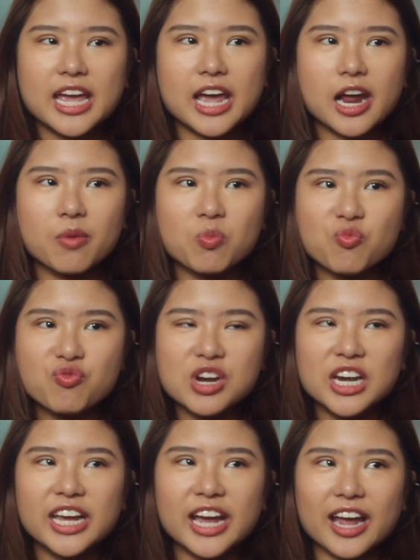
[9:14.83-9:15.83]
and I'm
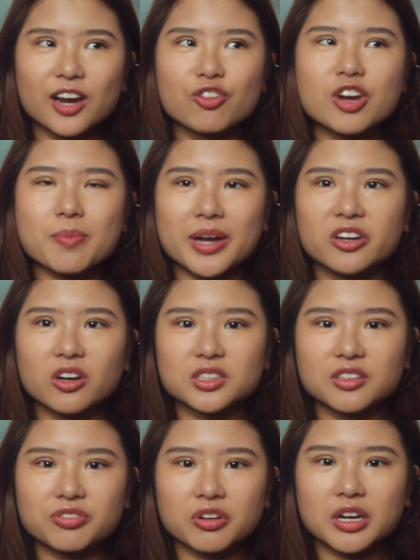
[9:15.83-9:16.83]
really angry at my
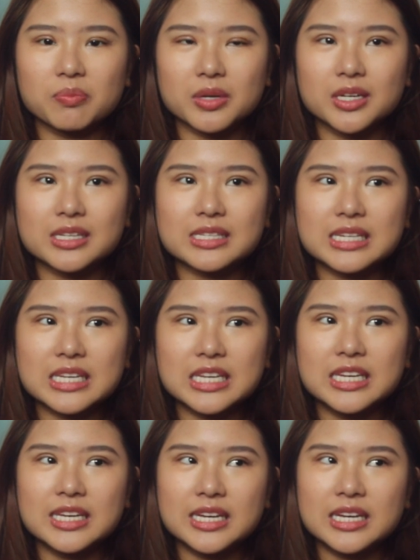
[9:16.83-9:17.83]
doctor for it because
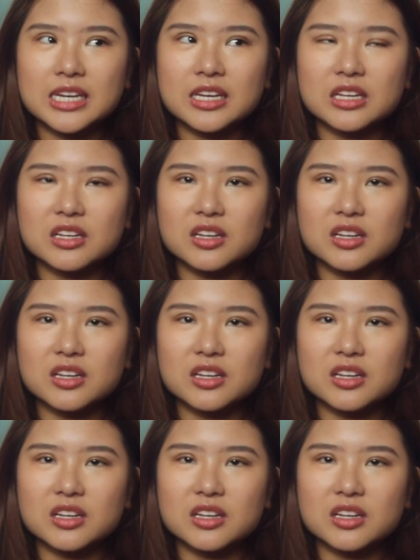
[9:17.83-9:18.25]
he